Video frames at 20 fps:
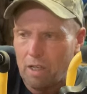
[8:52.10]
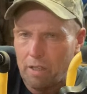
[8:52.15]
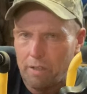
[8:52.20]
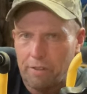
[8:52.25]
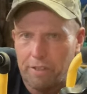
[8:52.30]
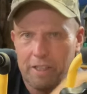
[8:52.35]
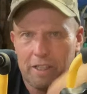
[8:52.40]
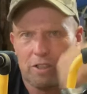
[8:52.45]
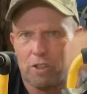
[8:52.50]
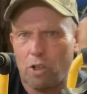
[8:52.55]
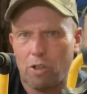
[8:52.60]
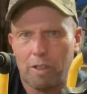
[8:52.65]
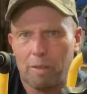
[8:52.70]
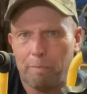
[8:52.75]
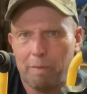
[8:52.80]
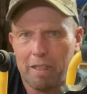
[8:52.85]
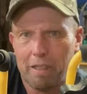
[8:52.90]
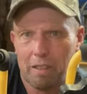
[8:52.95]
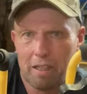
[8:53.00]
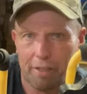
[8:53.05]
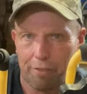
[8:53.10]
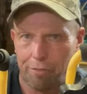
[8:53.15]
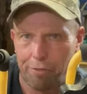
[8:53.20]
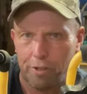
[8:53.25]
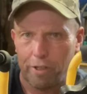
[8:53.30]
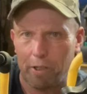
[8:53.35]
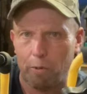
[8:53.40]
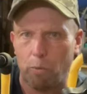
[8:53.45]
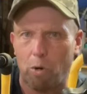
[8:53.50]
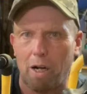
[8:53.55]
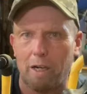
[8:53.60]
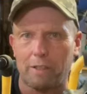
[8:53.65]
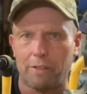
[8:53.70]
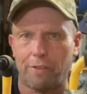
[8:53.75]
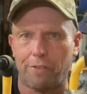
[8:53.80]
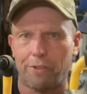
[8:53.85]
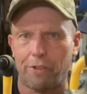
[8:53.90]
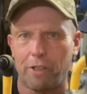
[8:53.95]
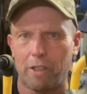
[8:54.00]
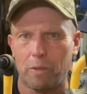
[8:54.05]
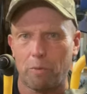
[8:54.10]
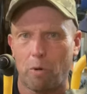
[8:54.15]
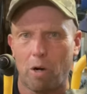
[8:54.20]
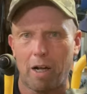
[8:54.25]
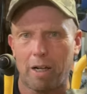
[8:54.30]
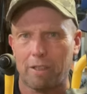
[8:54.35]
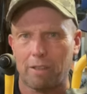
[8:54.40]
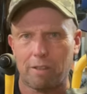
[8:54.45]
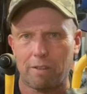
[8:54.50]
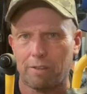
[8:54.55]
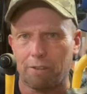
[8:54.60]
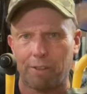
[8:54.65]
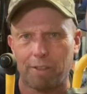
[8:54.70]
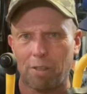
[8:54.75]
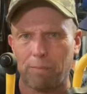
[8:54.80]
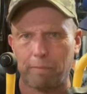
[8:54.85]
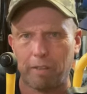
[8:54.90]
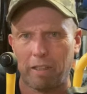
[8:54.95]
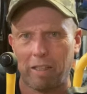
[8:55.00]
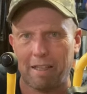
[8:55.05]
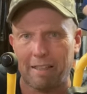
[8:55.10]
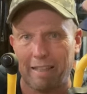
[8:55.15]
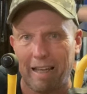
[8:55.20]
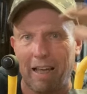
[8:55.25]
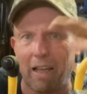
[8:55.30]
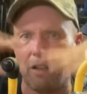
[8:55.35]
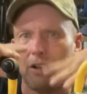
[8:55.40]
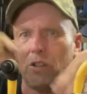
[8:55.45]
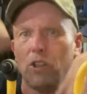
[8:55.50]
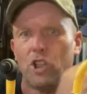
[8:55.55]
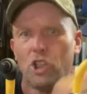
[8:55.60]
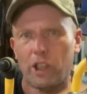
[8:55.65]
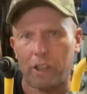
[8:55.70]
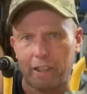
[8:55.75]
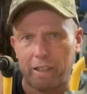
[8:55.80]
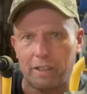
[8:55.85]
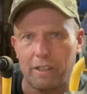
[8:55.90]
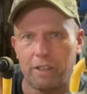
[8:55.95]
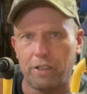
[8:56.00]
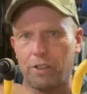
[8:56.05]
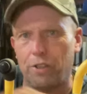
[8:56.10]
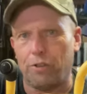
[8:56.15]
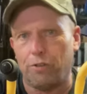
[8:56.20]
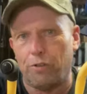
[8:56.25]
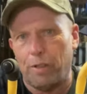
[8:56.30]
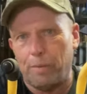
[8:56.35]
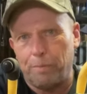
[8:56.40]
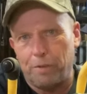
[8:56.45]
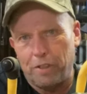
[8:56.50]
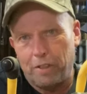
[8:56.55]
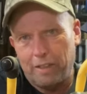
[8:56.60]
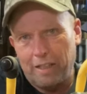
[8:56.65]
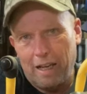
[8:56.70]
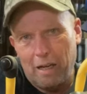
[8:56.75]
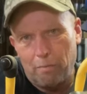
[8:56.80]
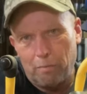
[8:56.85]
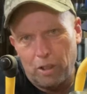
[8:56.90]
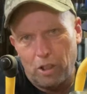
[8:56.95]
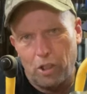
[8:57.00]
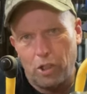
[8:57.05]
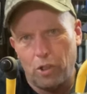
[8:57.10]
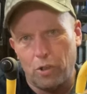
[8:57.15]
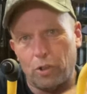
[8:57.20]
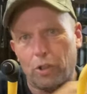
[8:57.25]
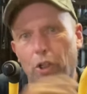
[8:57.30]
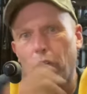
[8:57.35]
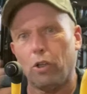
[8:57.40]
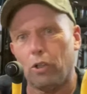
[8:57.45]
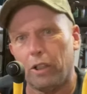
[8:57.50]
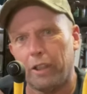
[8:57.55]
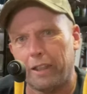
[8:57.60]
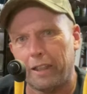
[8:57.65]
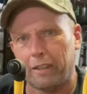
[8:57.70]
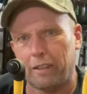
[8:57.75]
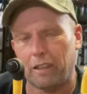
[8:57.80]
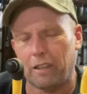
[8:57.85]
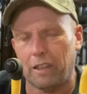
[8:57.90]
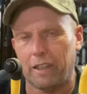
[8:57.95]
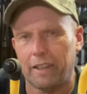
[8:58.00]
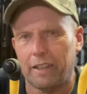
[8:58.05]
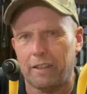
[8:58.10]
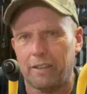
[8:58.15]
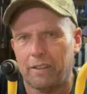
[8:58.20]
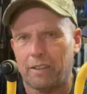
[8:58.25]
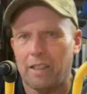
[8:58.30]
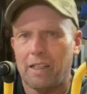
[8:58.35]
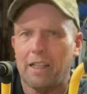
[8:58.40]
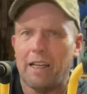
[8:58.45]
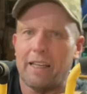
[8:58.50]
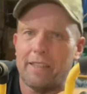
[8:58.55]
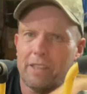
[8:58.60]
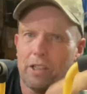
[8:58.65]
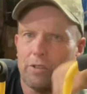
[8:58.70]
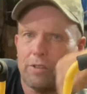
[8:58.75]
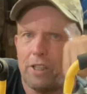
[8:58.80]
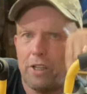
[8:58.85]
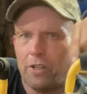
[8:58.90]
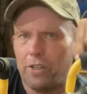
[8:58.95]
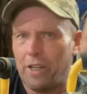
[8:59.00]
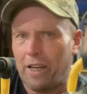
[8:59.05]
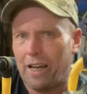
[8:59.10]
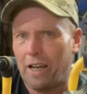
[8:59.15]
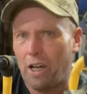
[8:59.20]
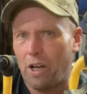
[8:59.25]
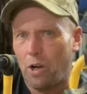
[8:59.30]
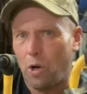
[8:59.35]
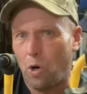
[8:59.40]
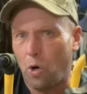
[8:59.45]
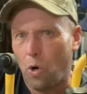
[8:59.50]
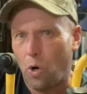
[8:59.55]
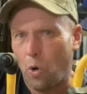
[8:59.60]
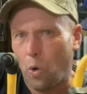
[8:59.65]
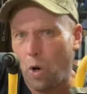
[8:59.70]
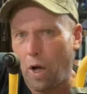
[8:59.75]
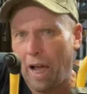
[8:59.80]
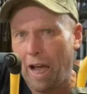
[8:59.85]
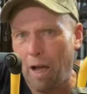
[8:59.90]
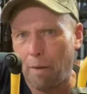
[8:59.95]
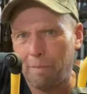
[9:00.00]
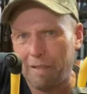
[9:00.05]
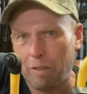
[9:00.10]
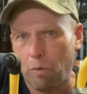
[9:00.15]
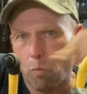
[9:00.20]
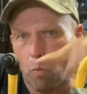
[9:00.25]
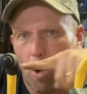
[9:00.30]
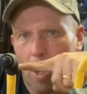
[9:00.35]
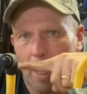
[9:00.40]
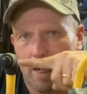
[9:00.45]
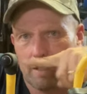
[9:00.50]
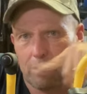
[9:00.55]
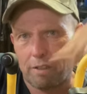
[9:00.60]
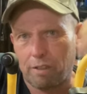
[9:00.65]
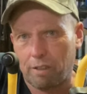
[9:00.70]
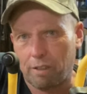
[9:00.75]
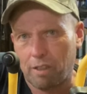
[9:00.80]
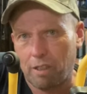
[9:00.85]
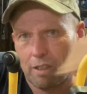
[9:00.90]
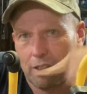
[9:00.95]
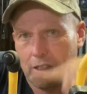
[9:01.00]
these only being like 30 watts and 30 watts or something like that. Look in the description down below. Go look at the links and they'll tell you how many watts